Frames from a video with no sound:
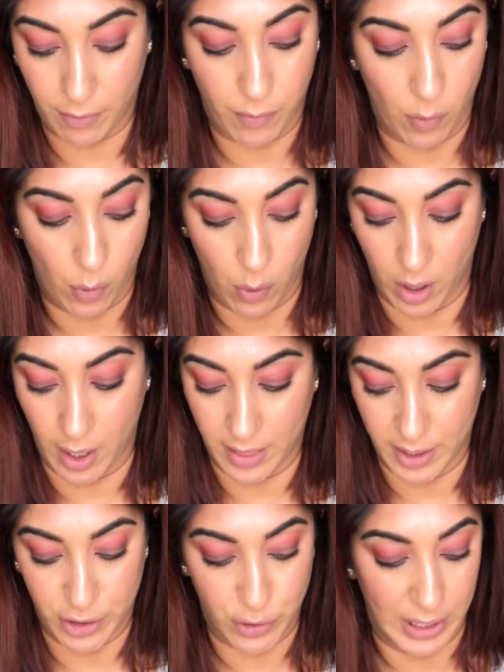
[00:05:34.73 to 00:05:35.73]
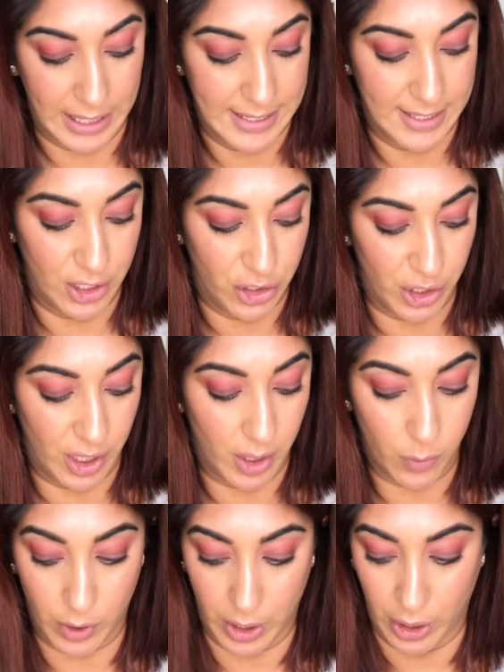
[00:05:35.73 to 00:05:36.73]
for the
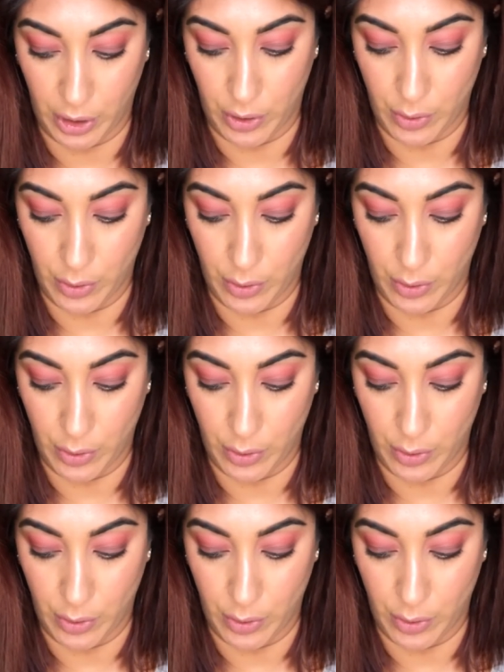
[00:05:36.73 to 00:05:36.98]
transition, we're going